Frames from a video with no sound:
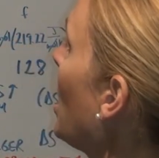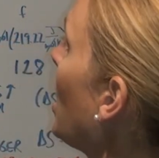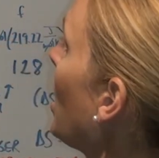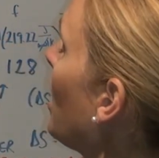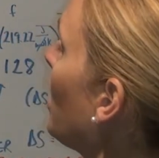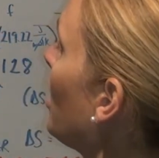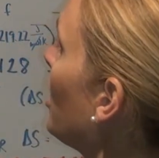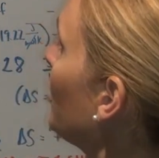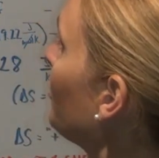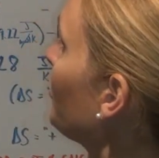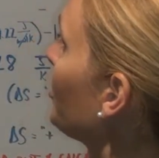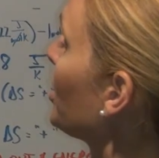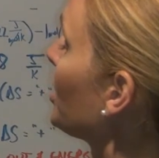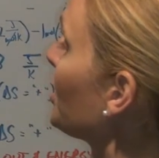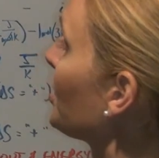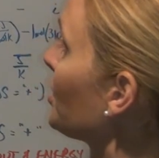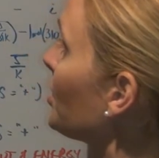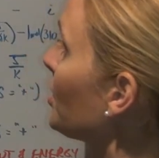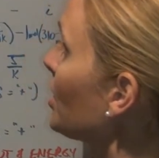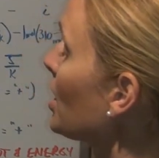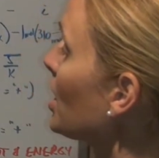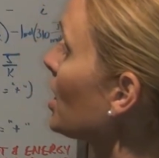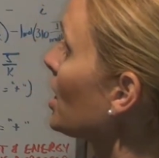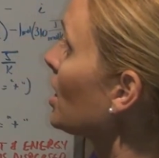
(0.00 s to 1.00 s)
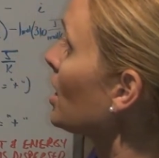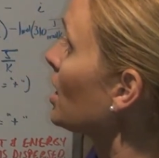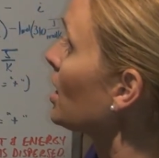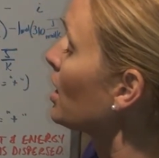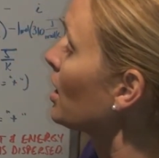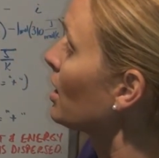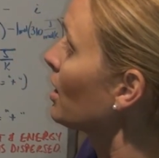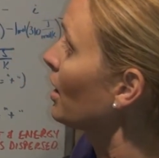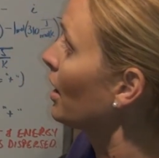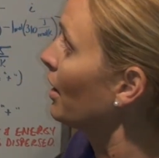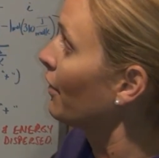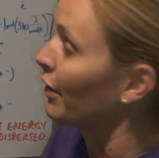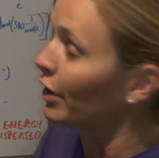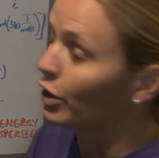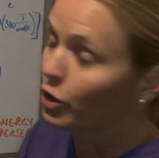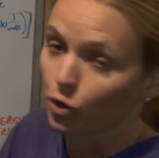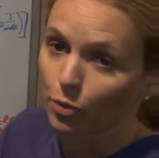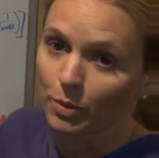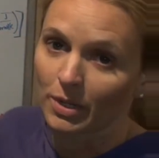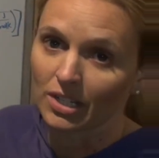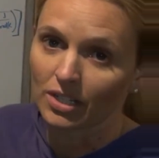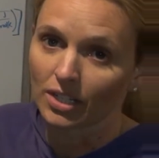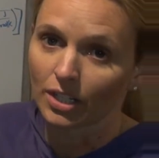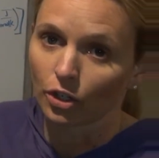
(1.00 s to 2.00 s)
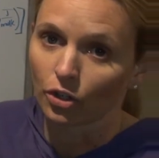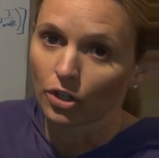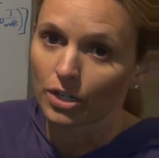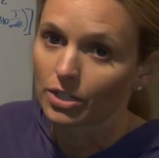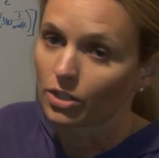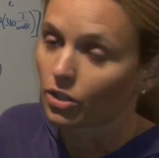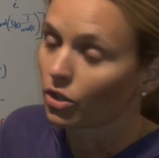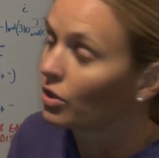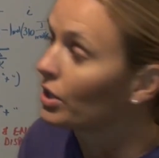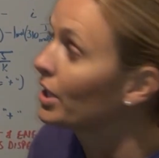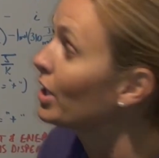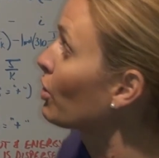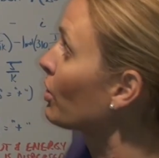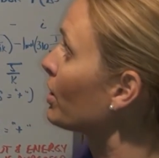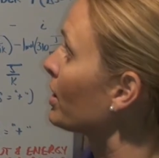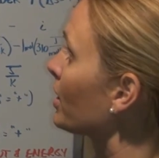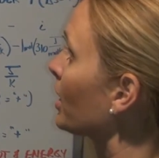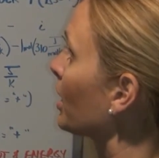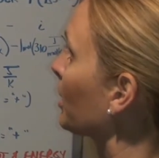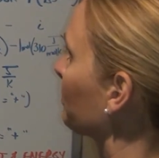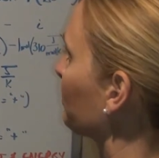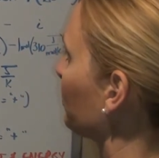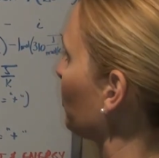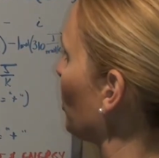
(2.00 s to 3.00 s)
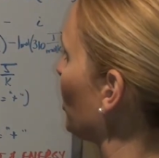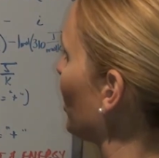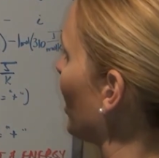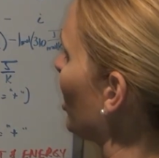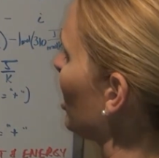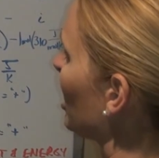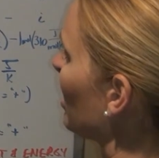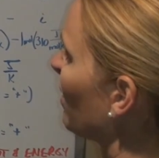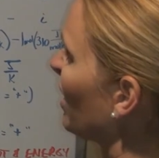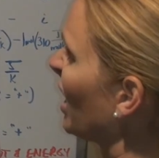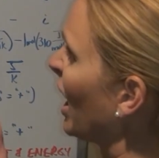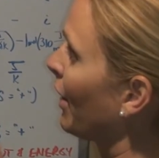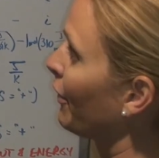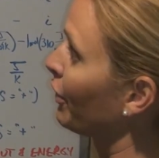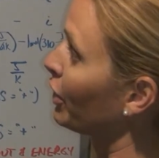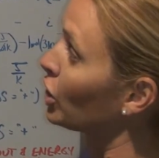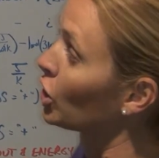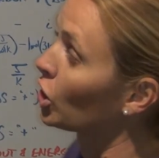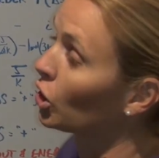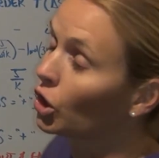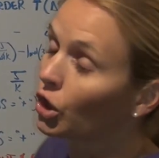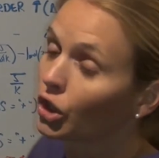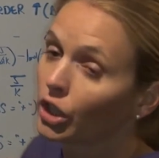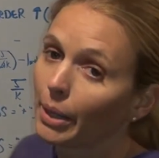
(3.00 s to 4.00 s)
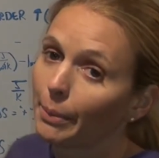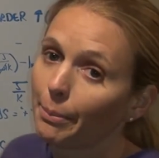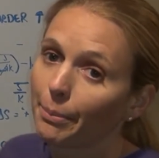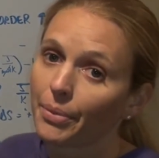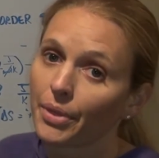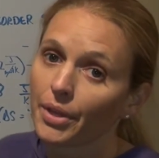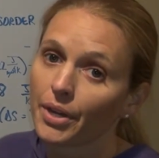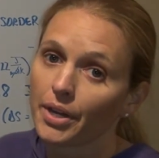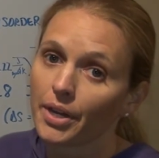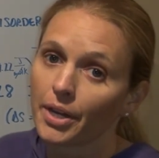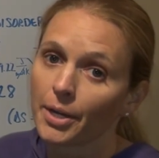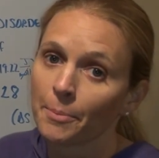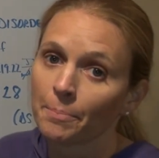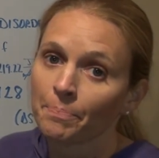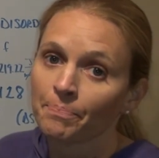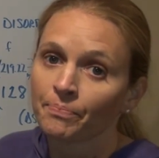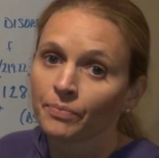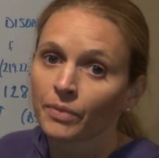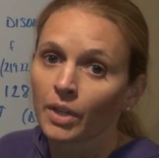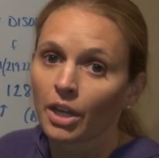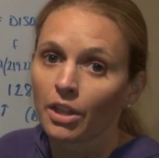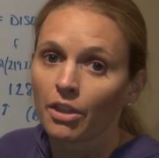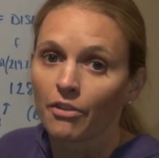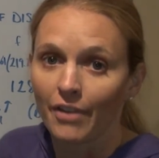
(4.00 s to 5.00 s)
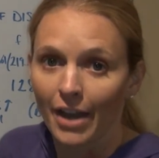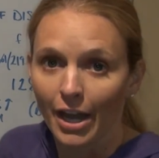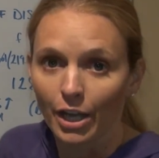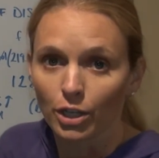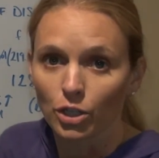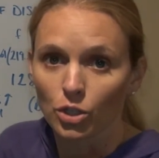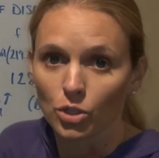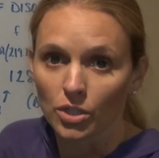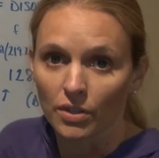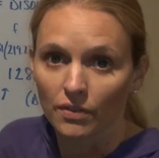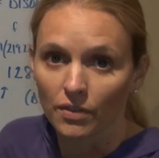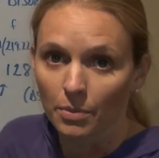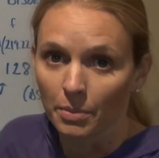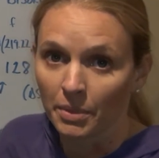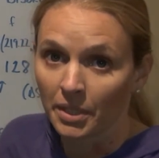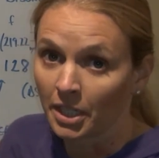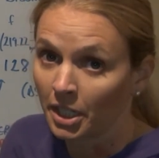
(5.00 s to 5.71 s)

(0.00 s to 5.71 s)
to see if entropy is increasing or decreasing without even having to look up the values of them in